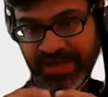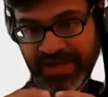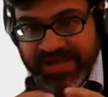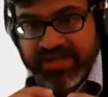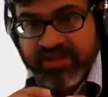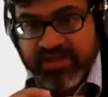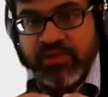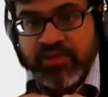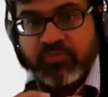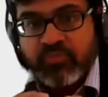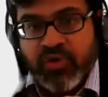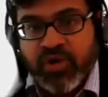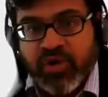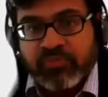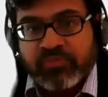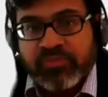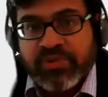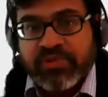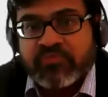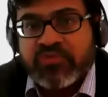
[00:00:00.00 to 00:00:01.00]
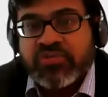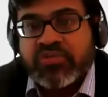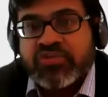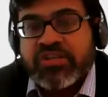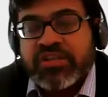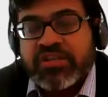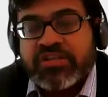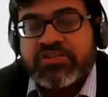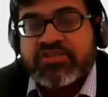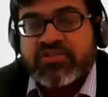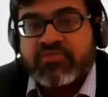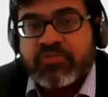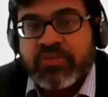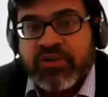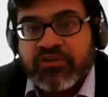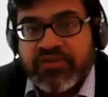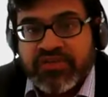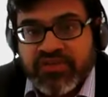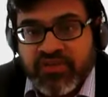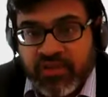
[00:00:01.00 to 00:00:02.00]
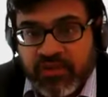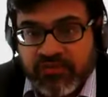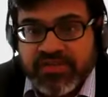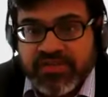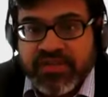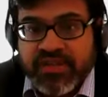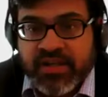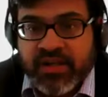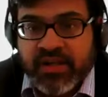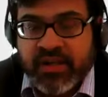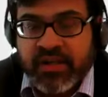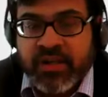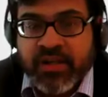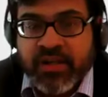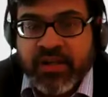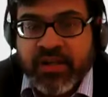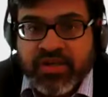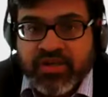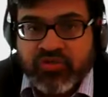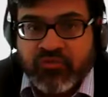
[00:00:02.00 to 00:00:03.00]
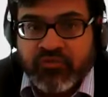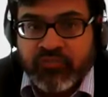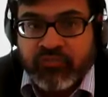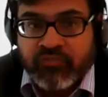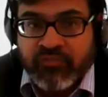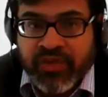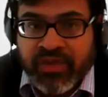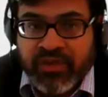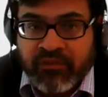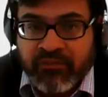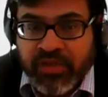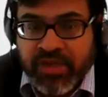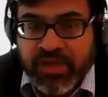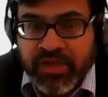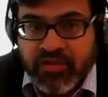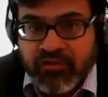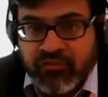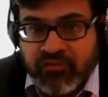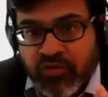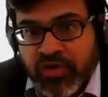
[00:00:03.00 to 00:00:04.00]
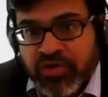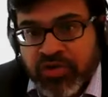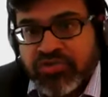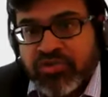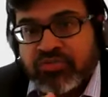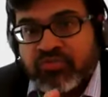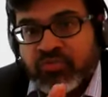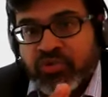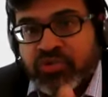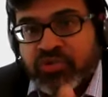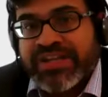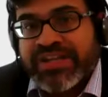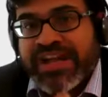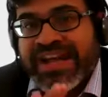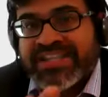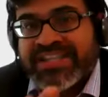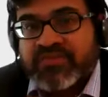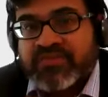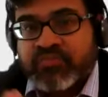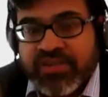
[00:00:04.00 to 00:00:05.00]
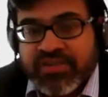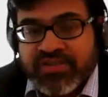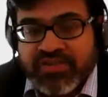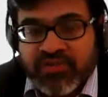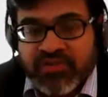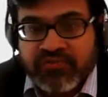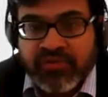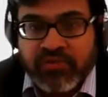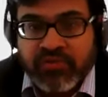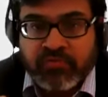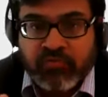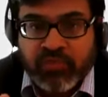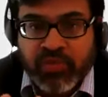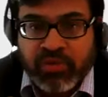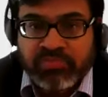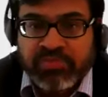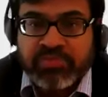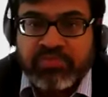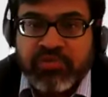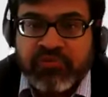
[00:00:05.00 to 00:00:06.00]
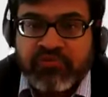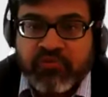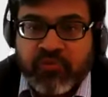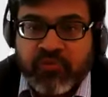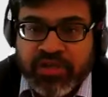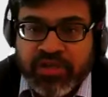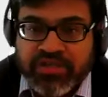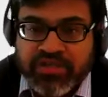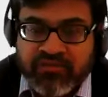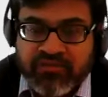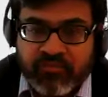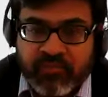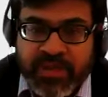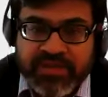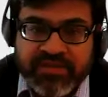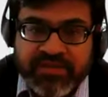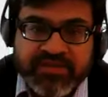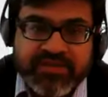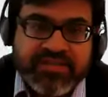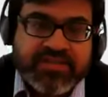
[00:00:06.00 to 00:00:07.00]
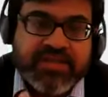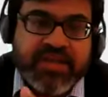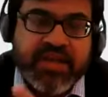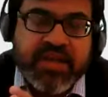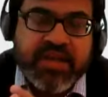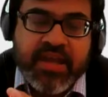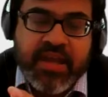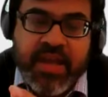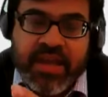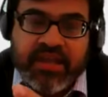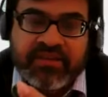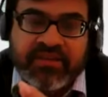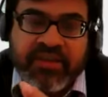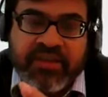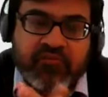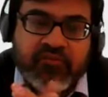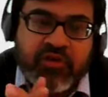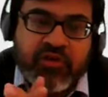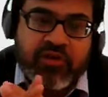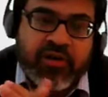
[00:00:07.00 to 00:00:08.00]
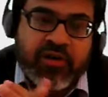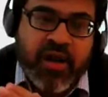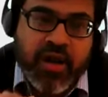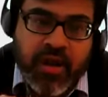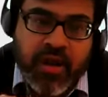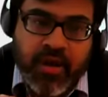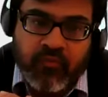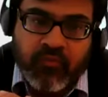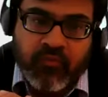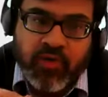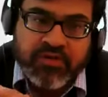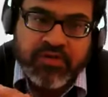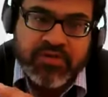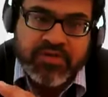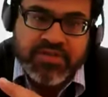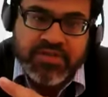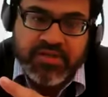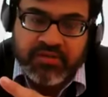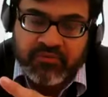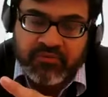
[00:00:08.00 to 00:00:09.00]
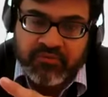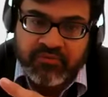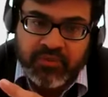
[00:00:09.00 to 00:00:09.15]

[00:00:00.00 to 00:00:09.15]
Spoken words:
binary problem which needs to be resolved. So we need to focus on both aspects of the problem of quality of patents. And therefore, what